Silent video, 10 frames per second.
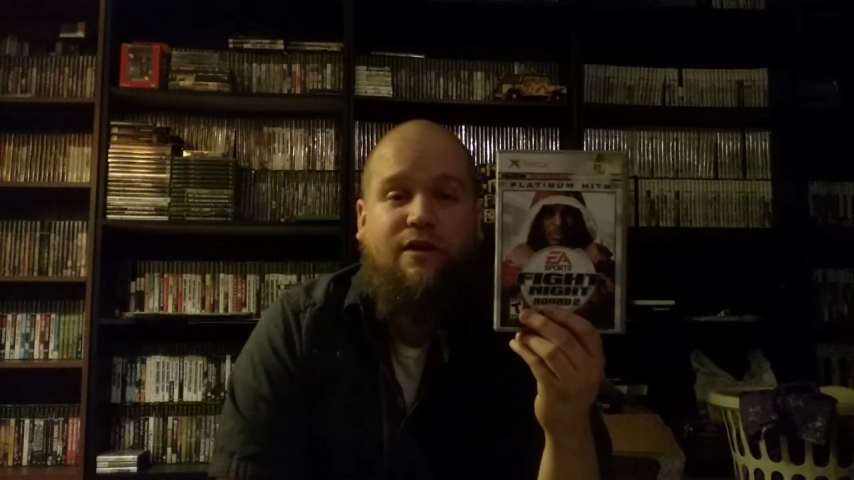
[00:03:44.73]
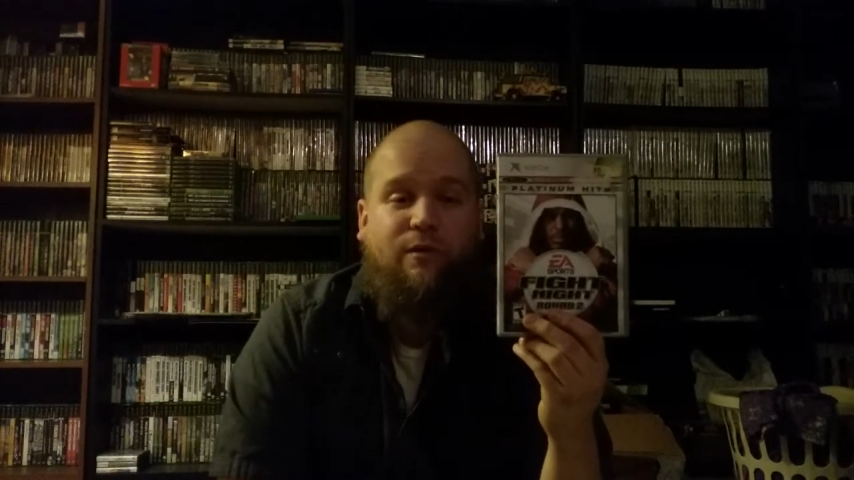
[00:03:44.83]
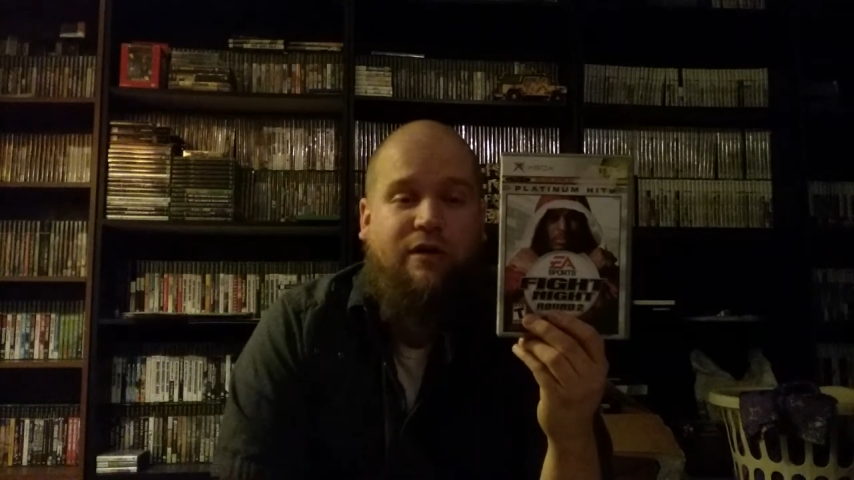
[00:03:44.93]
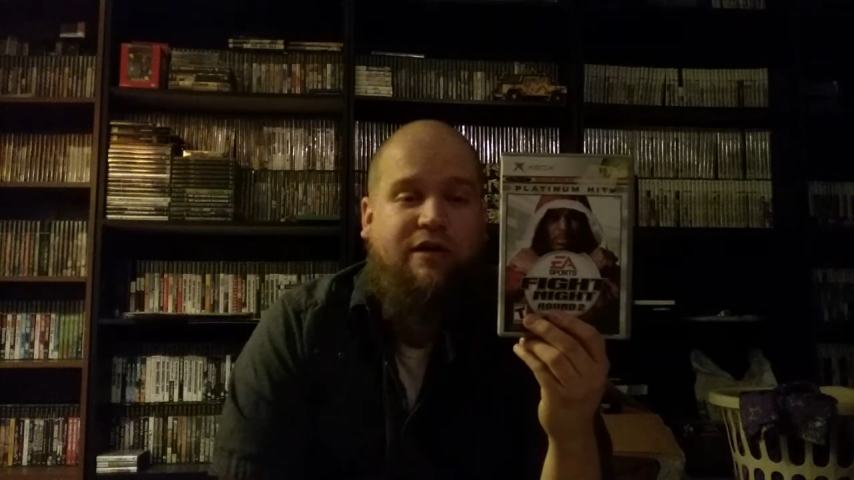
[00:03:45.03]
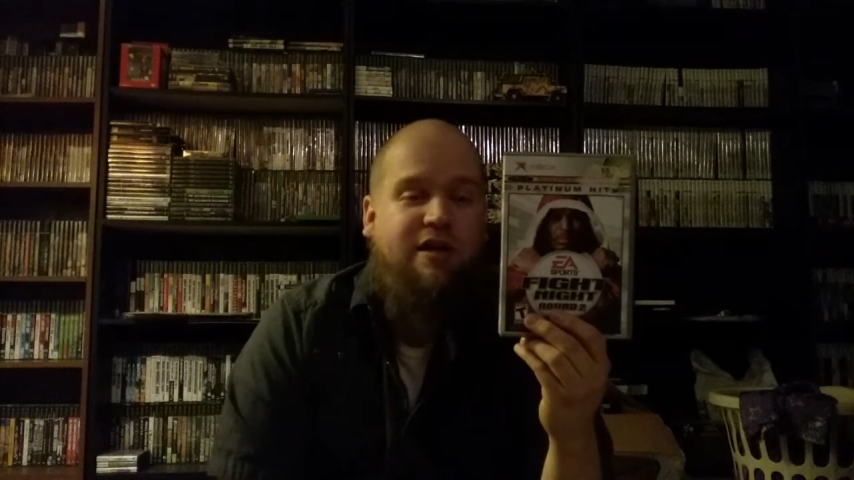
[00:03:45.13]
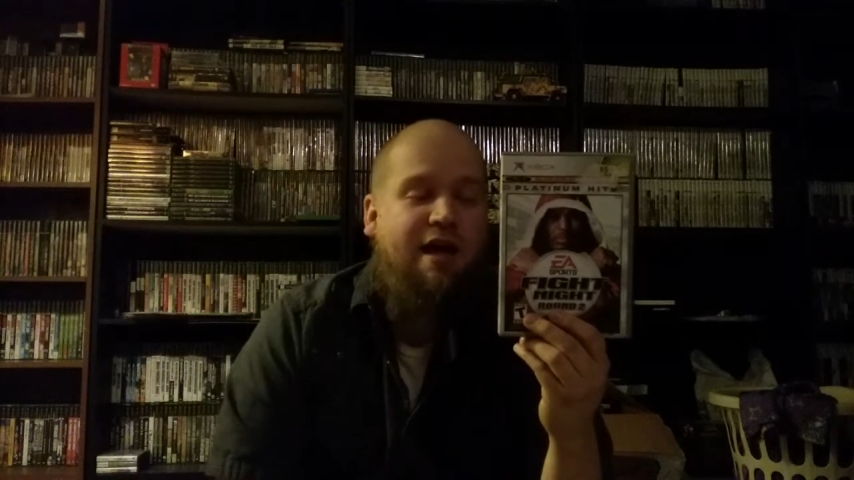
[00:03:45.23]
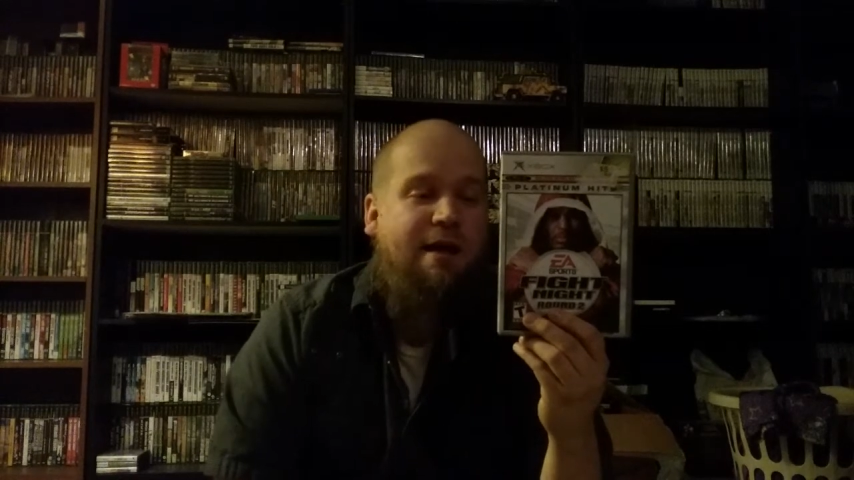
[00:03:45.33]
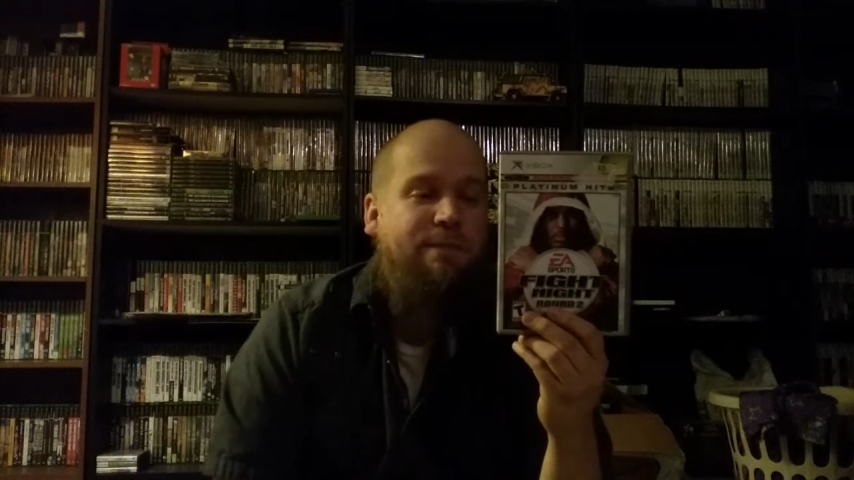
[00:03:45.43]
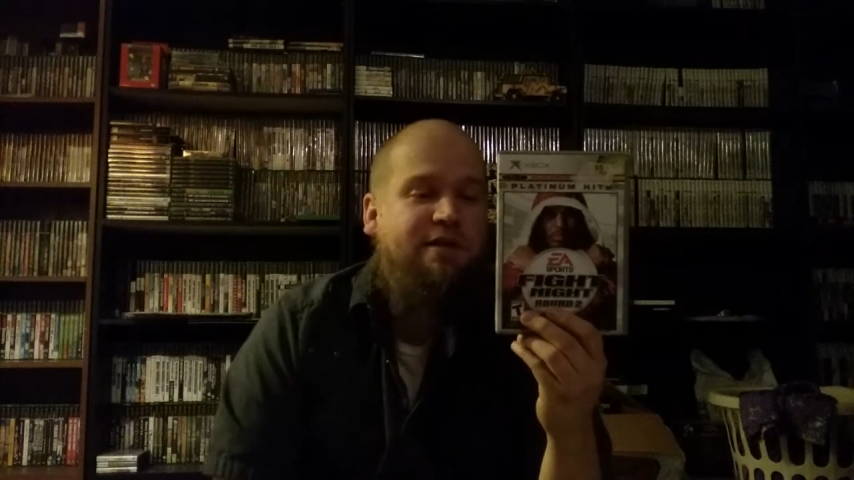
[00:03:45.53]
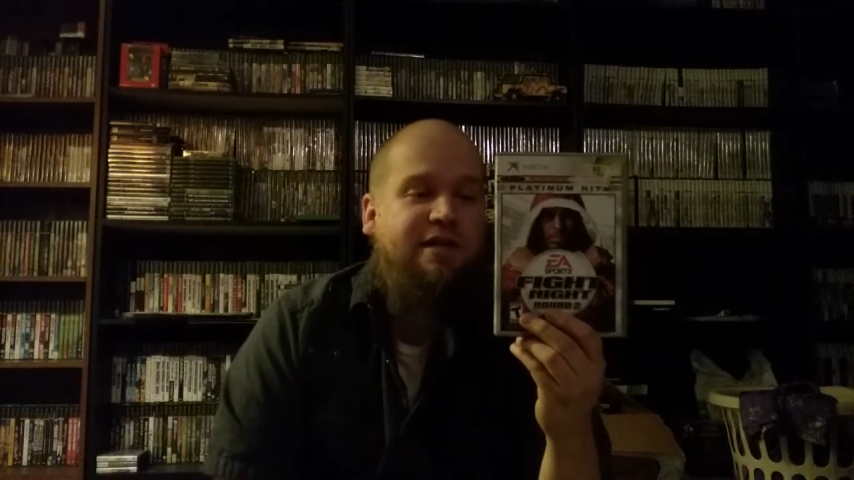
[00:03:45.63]
really
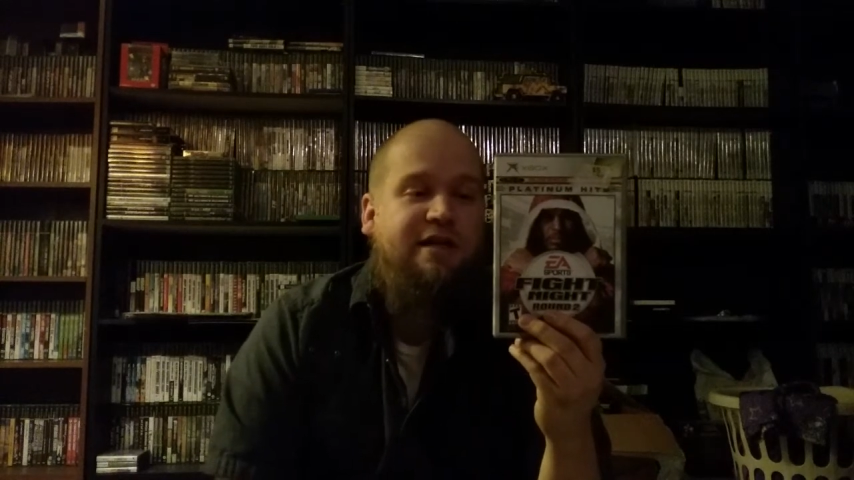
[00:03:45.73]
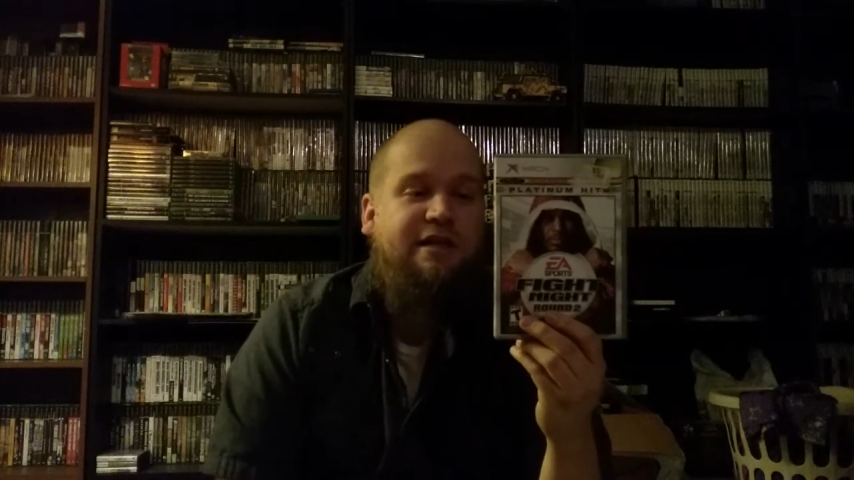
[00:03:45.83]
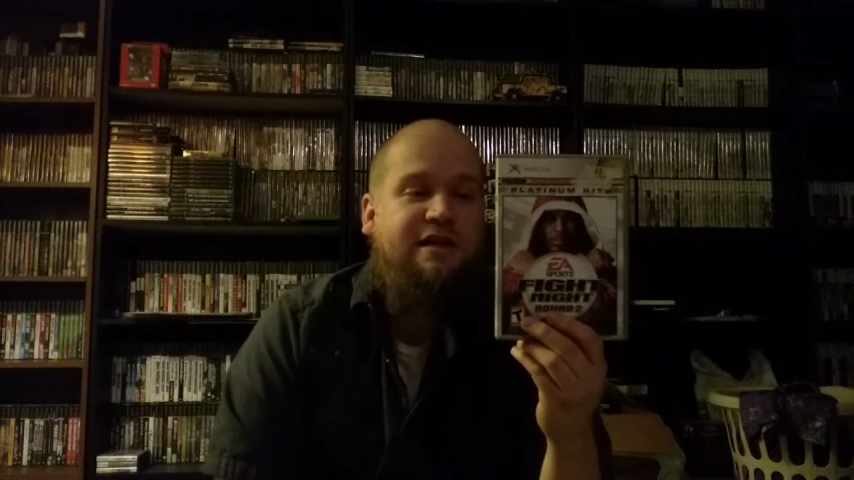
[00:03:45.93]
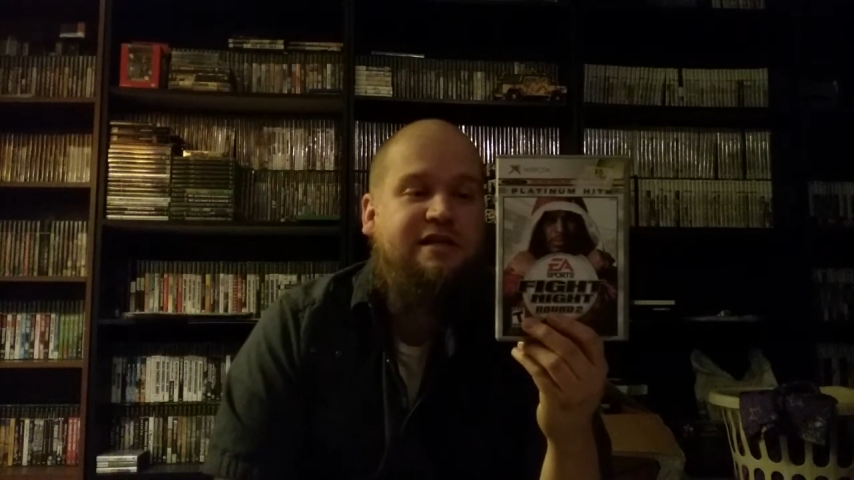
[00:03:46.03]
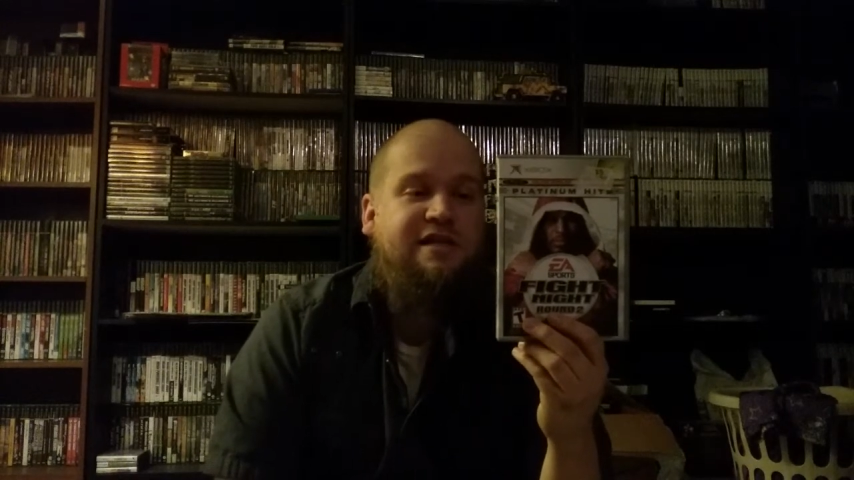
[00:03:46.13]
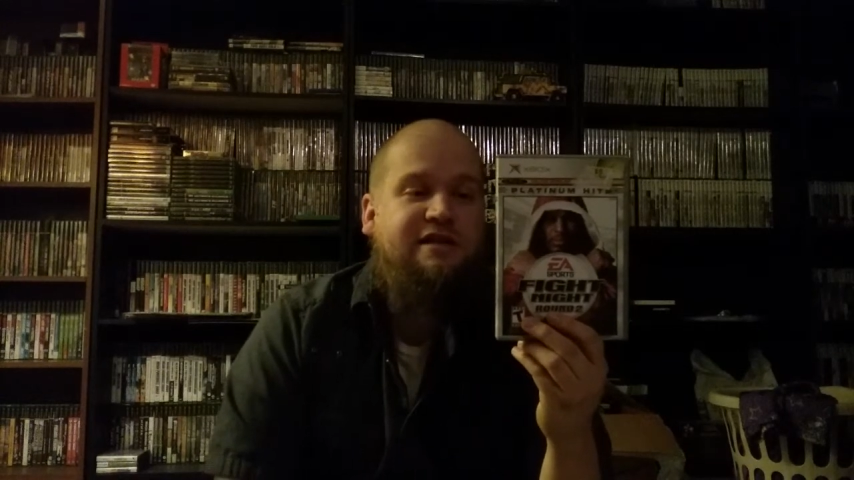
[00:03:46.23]
happy to get this,